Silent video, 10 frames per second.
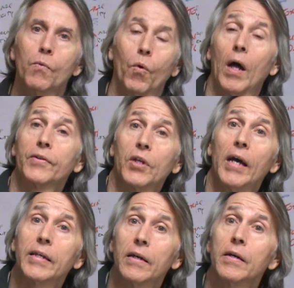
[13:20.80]
Well, I'll
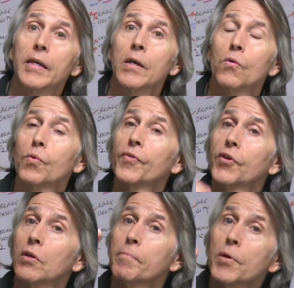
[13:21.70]
tell you,
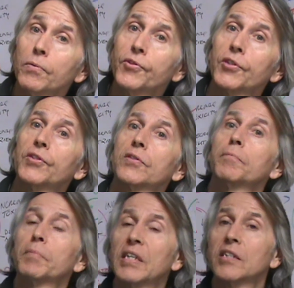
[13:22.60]
with your immune
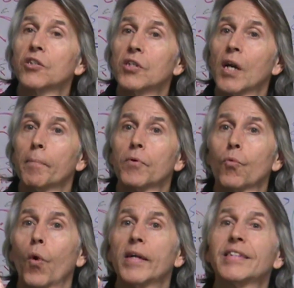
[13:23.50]
system being your
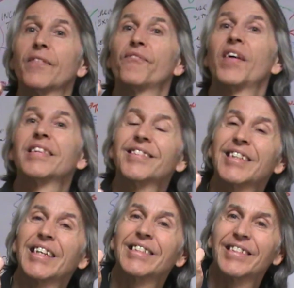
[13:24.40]
#1 defense
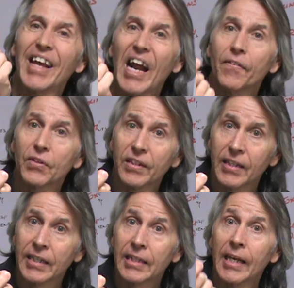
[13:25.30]
against
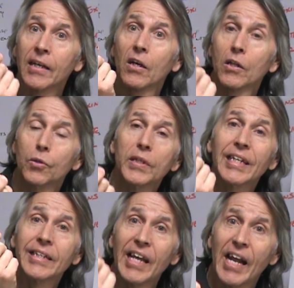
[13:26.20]
everything,
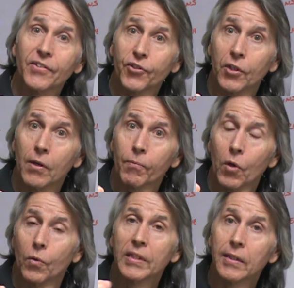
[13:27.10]
including cancer, I'm
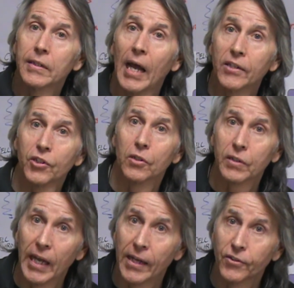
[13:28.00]
quoting the National